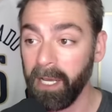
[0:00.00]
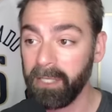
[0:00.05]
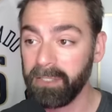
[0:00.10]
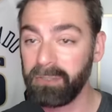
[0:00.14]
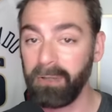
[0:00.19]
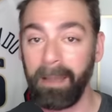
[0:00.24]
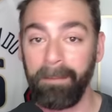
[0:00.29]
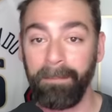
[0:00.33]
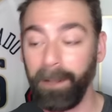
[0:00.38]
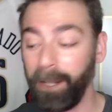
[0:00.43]

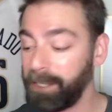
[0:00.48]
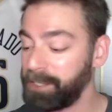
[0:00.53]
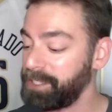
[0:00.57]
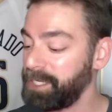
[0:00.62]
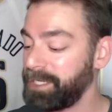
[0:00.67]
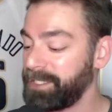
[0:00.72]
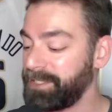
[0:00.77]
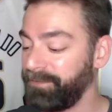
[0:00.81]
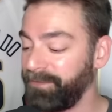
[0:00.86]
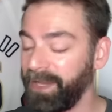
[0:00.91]
So I
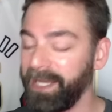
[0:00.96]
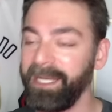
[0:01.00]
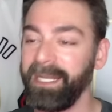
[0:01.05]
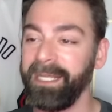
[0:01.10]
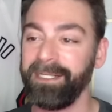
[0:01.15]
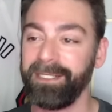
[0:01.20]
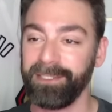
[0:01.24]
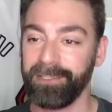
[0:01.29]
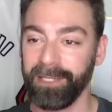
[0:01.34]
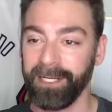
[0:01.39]
apologize if I
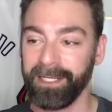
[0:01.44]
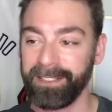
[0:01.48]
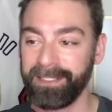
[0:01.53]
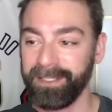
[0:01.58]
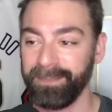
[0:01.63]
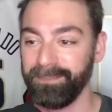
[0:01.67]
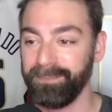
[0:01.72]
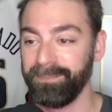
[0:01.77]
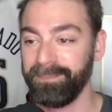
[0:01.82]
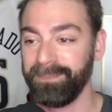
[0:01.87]
need to drink
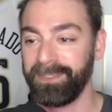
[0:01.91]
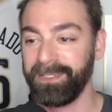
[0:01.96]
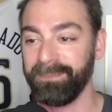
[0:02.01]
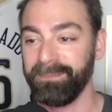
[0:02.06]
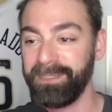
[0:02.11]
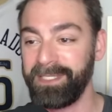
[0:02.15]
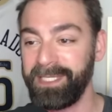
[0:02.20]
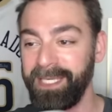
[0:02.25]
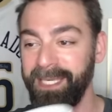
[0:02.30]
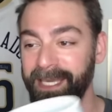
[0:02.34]
some
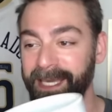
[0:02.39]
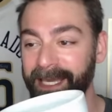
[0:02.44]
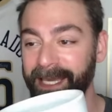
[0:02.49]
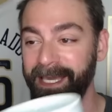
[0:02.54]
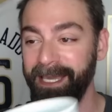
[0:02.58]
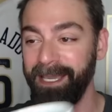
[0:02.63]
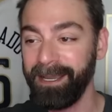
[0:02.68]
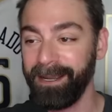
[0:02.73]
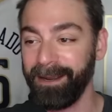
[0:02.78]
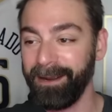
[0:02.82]
some tea
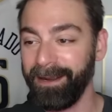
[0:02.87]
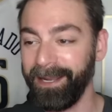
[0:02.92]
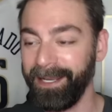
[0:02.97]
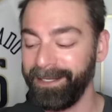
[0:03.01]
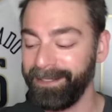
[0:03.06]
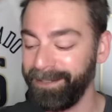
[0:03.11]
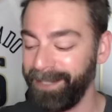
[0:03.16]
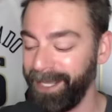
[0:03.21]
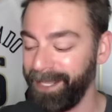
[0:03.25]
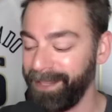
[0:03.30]
here
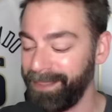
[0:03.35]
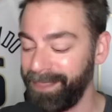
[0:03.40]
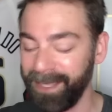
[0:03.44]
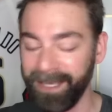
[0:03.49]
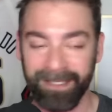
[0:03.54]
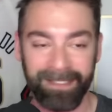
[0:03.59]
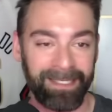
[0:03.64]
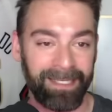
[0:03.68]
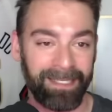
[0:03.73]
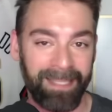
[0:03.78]
and, and
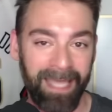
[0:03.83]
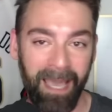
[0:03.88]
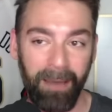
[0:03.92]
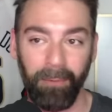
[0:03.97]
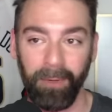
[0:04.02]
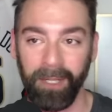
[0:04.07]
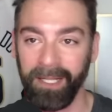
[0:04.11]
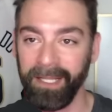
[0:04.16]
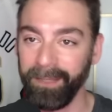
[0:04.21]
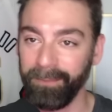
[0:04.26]
things like
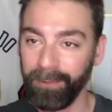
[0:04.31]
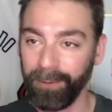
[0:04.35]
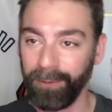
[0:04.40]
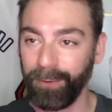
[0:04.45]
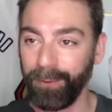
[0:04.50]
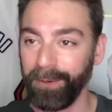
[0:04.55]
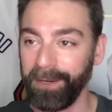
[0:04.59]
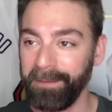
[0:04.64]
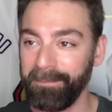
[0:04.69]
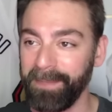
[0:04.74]
that while I'm
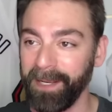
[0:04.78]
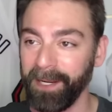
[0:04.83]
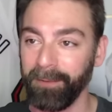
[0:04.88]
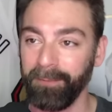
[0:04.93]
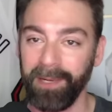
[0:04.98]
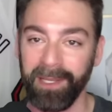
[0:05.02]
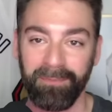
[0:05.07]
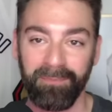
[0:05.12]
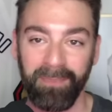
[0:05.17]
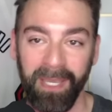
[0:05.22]
recording. Bear
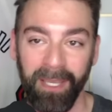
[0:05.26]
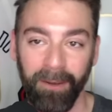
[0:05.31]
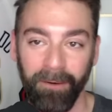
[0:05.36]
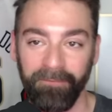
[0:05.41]
with me.